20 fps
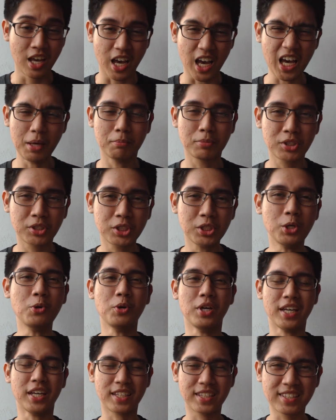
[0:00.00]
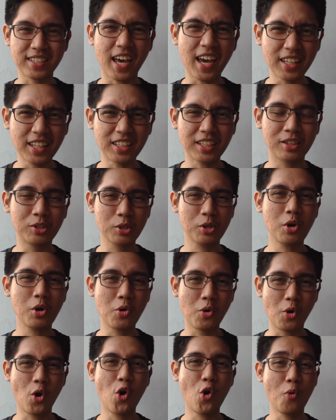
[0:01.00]
I'm so excited to
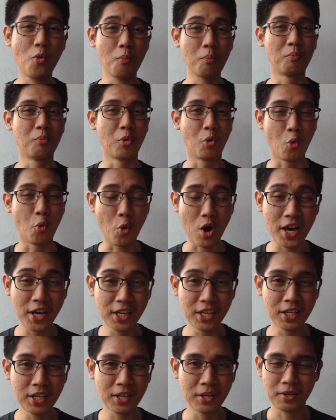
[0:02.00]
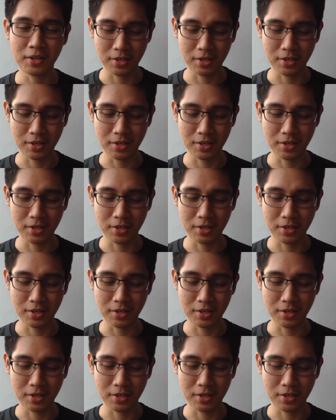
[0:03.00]
go home. Why?